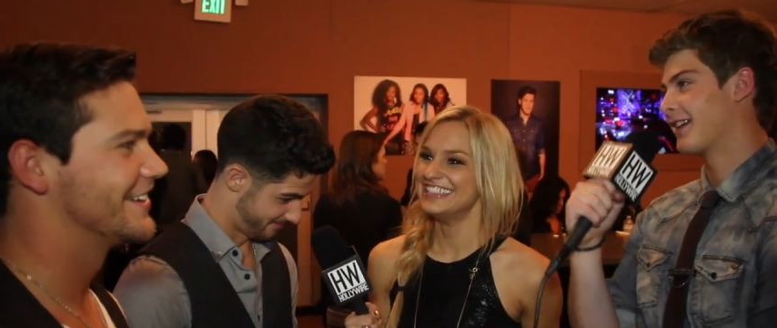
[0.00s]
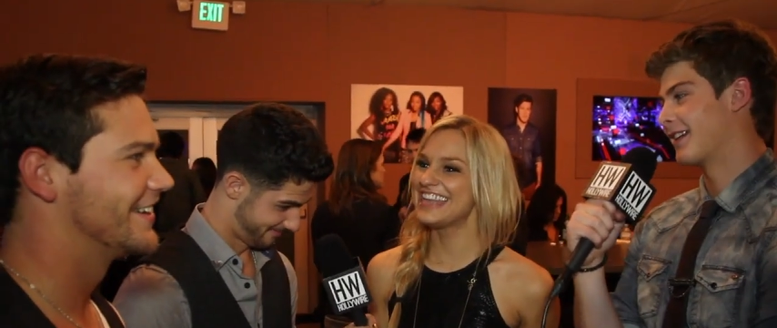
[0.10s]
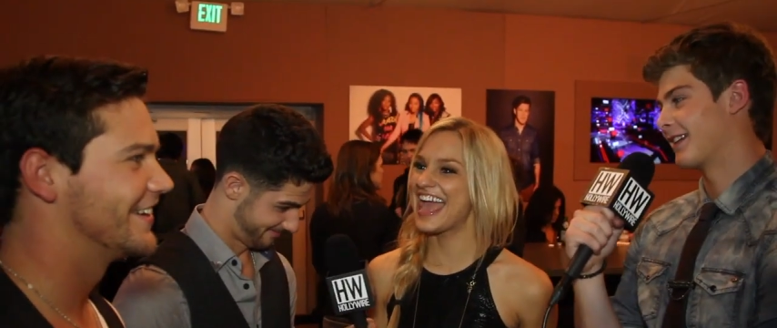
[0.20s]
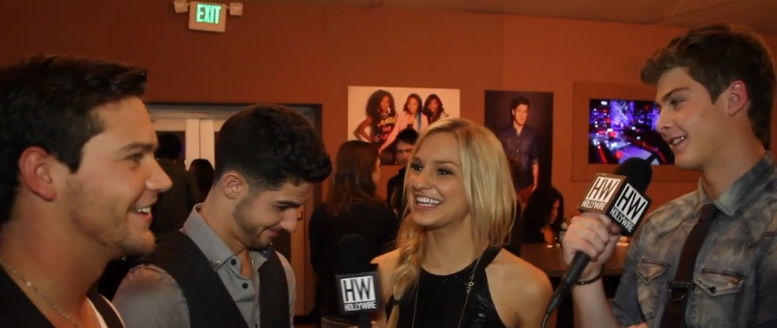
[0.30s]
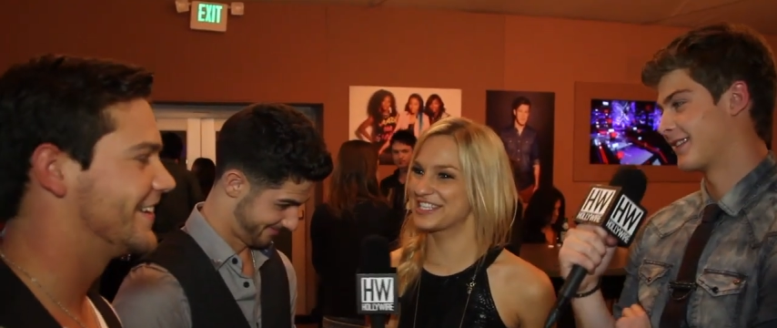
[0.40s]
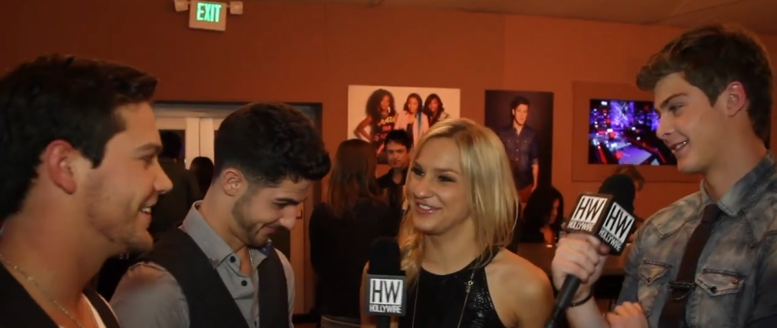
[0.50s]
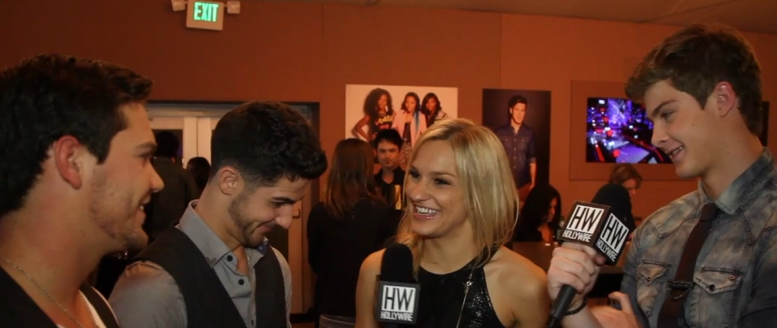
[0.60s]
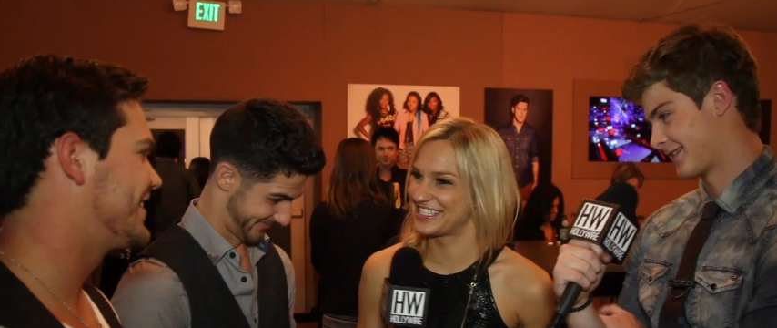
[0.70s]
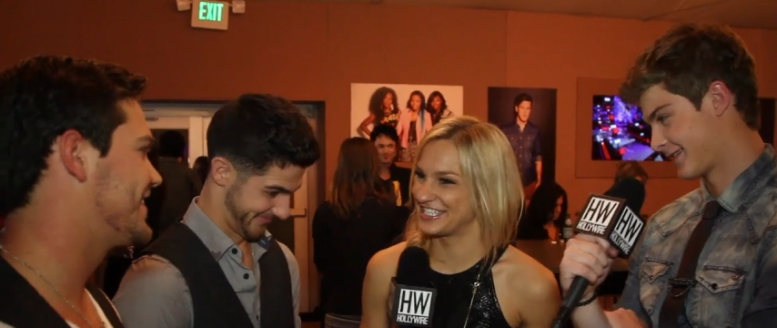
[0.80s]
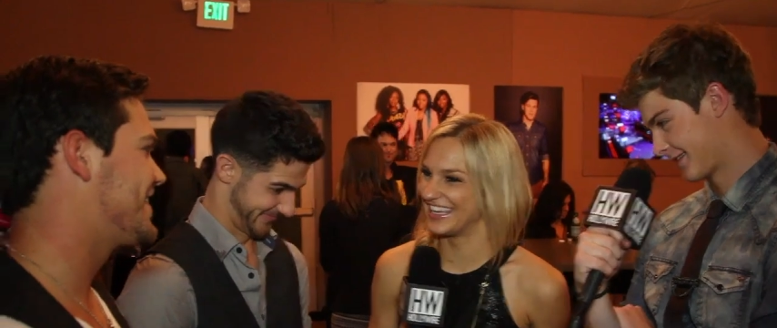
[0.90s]
Speaker 1: Next
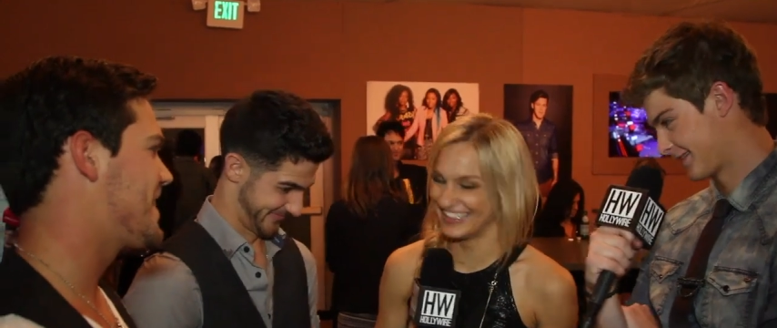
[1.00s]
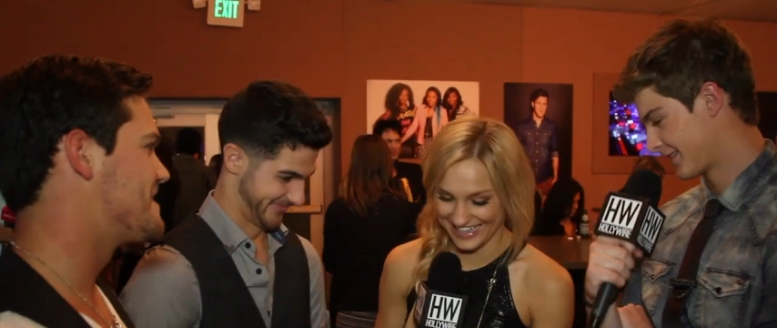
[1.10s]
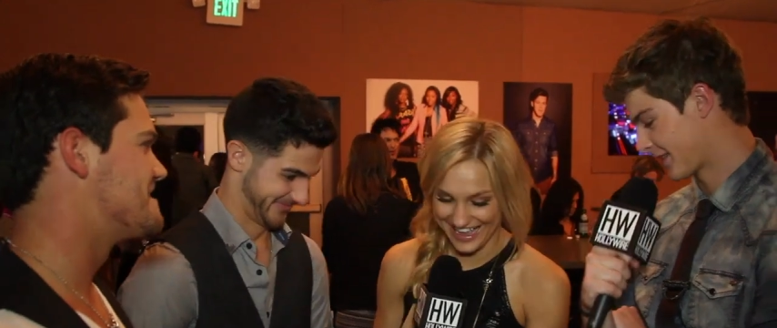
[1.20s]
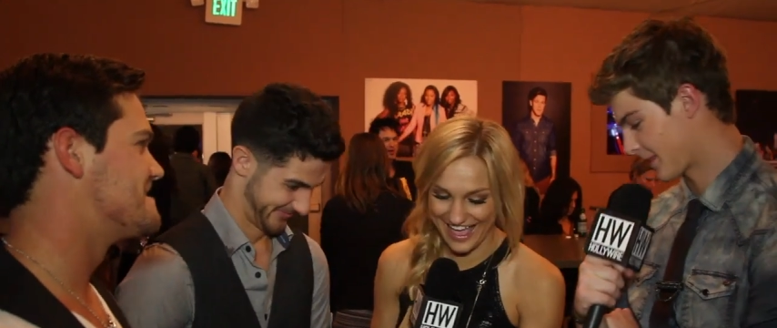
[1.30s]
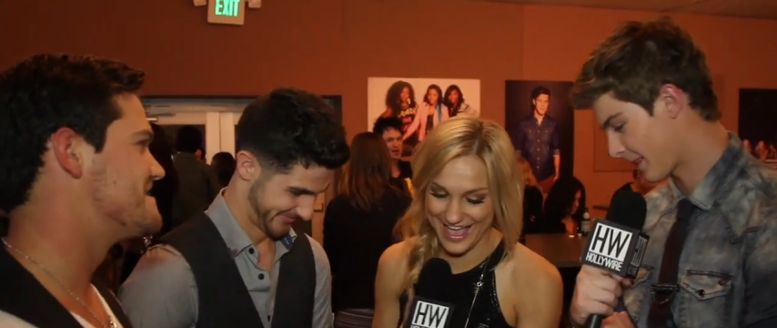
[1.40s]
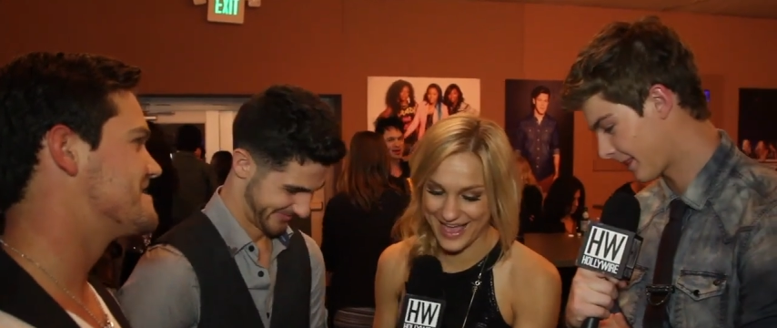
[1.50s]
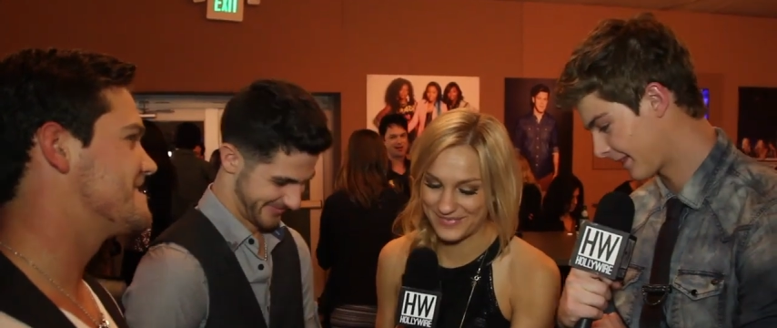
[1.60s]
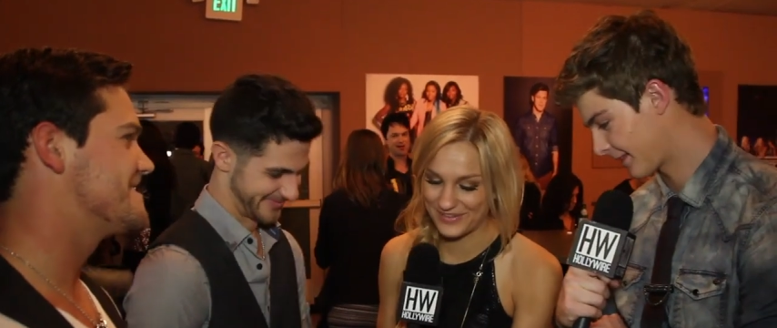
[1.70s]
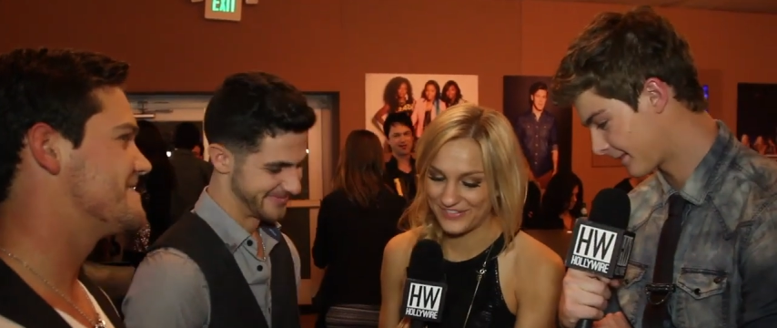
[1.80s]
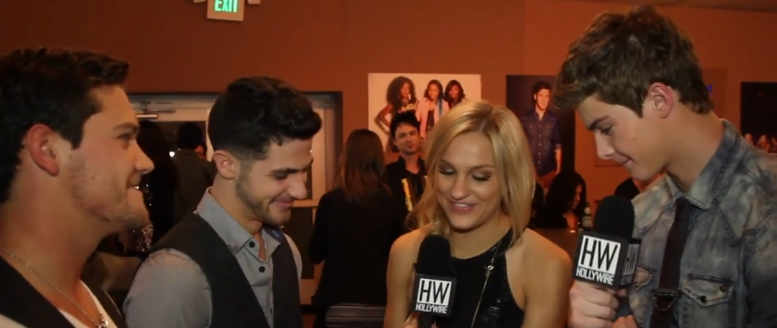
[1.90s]
question. Um,
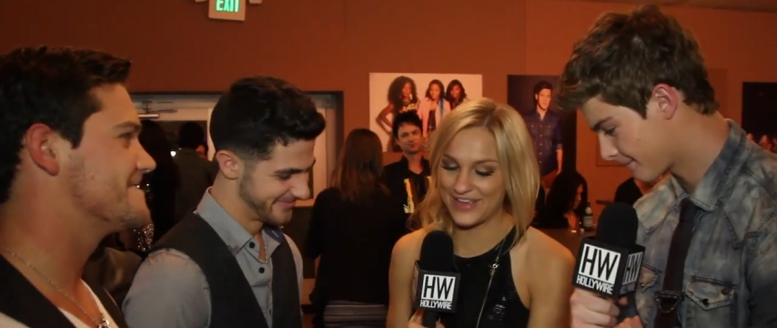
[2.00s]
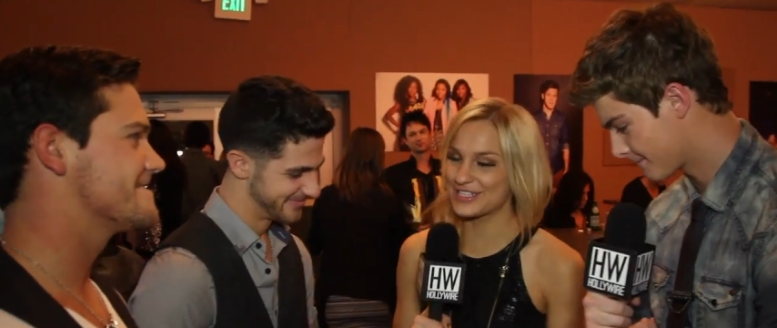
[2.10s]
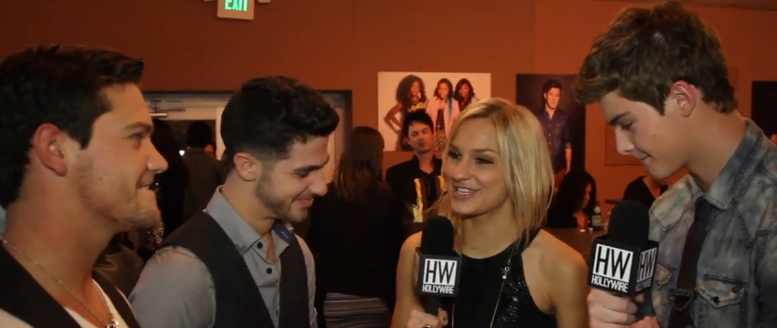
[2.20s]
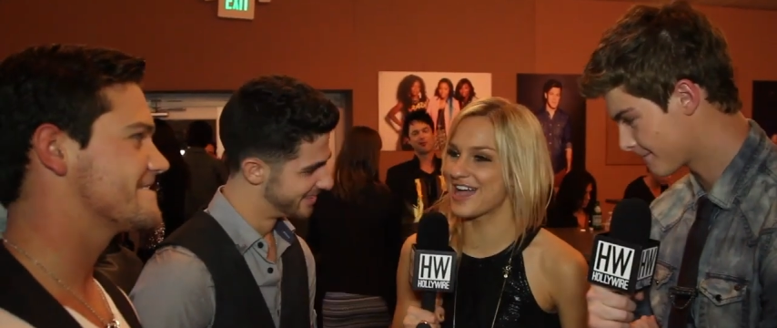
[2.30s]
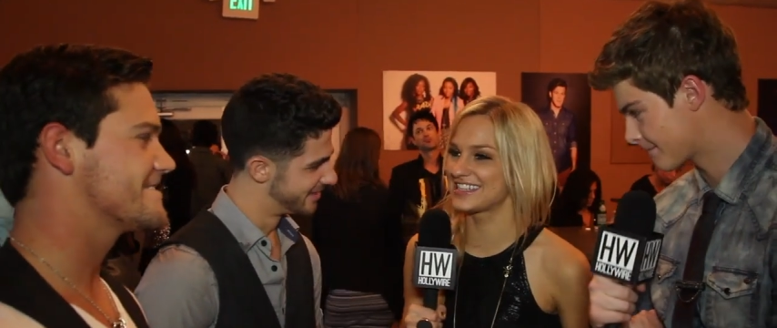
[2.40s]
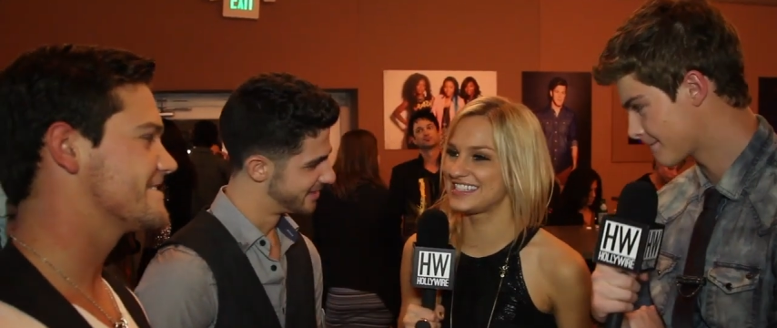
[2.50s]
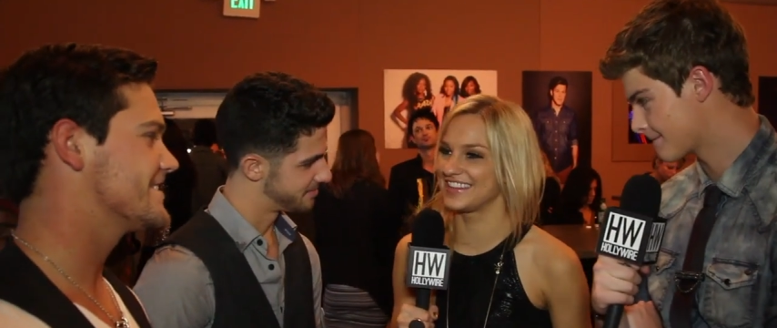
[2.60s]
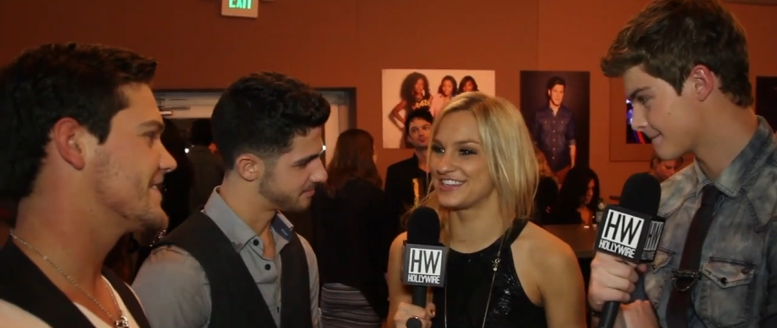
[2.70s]
favorite song to sing in the